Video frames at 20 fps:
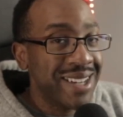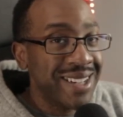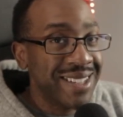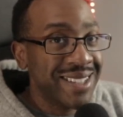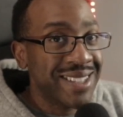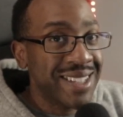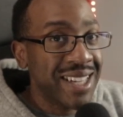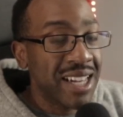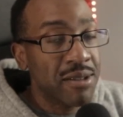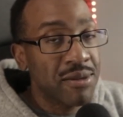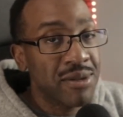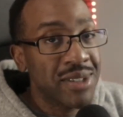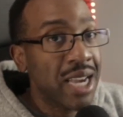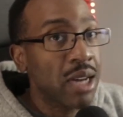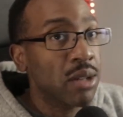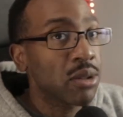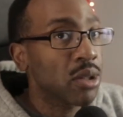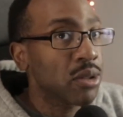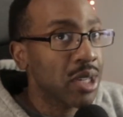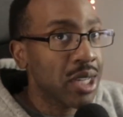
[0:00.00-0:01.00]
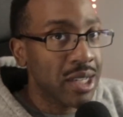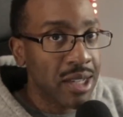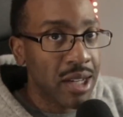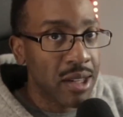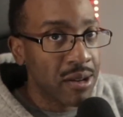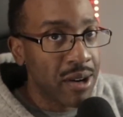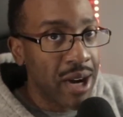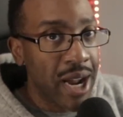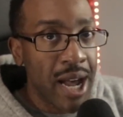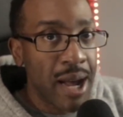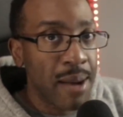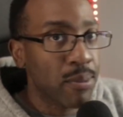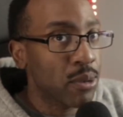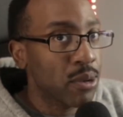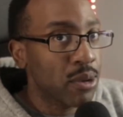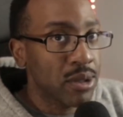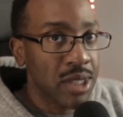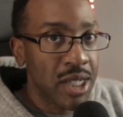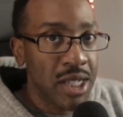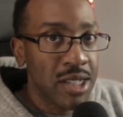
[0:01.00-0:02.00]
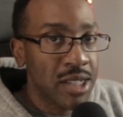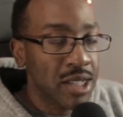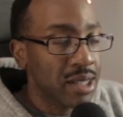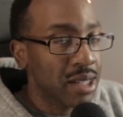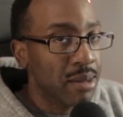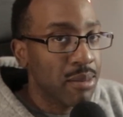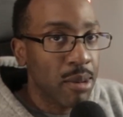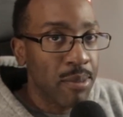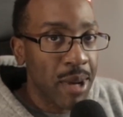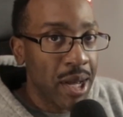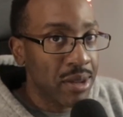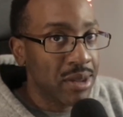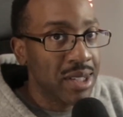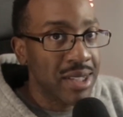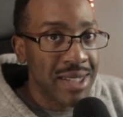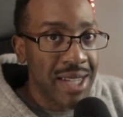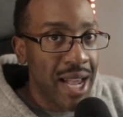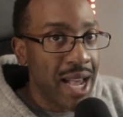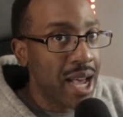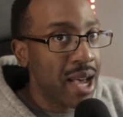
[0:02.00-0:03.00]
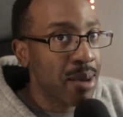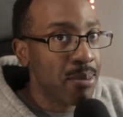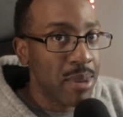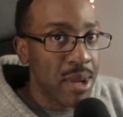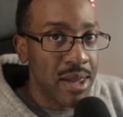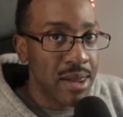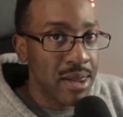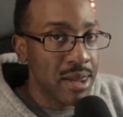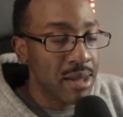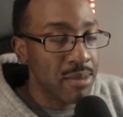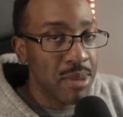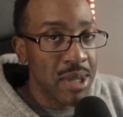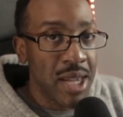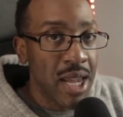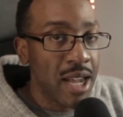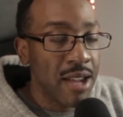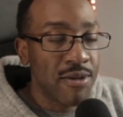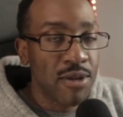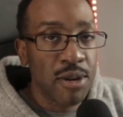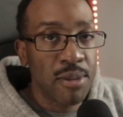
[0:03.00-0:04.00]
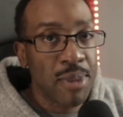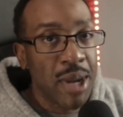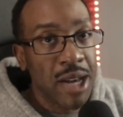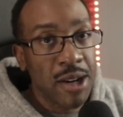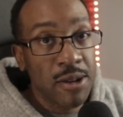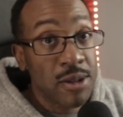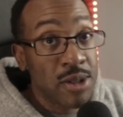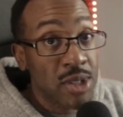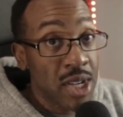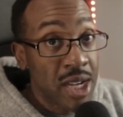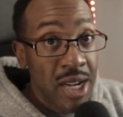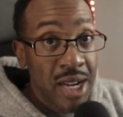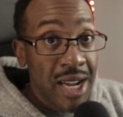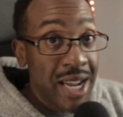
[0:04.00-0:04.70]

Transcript: and instead of downloading another app or teaching them about this app and the behavior patterns,